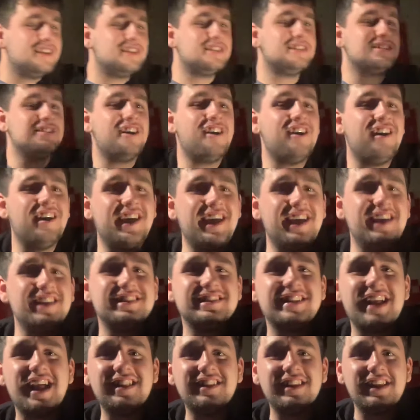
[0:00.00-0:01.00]
her
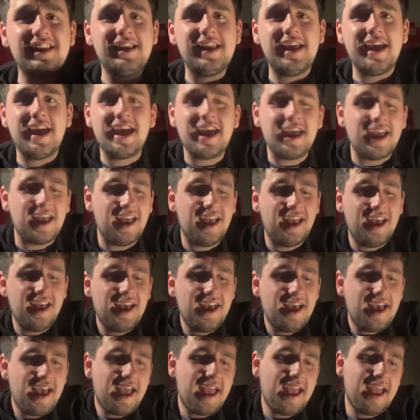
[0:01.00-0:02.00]
standing there.
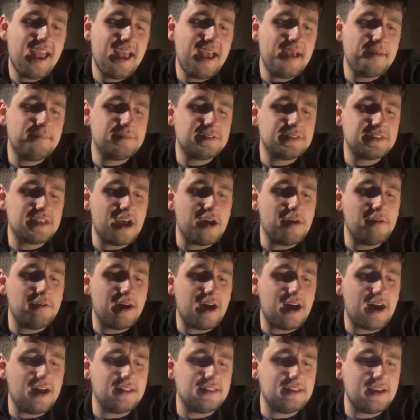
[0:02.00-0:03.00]
Um,
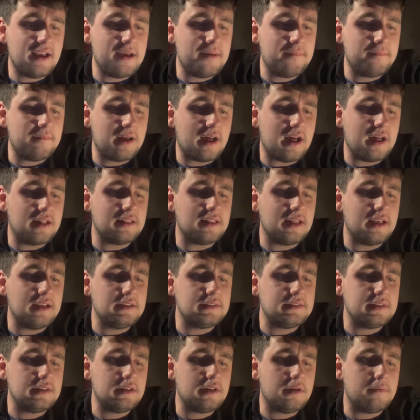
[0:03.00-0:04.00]
so I'd um, I'd
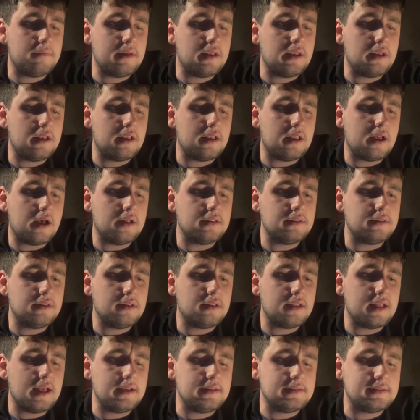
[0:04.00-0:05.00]
like to do an
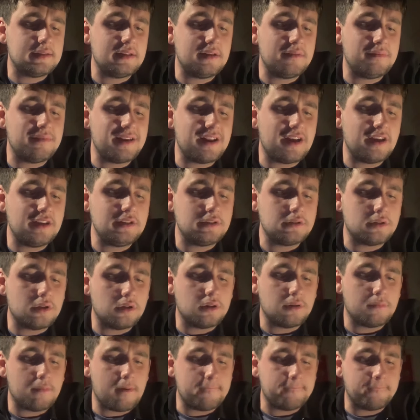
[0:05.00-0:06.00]
I'd like to do a nice
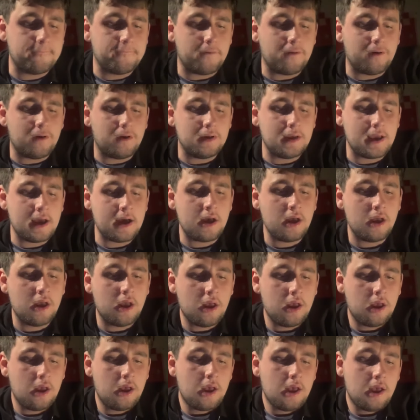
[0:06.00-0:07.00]
other one for you.
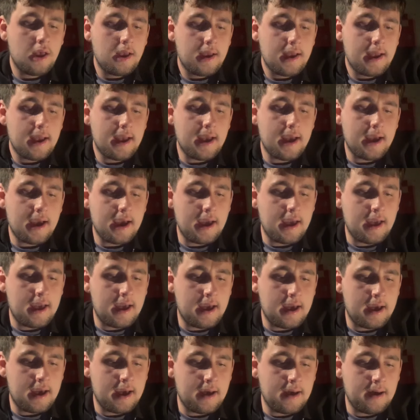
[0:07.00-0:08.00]

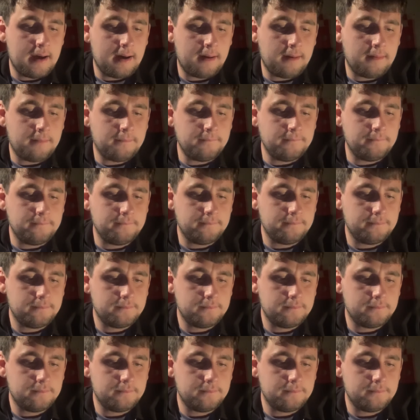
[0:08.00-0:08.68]
Um,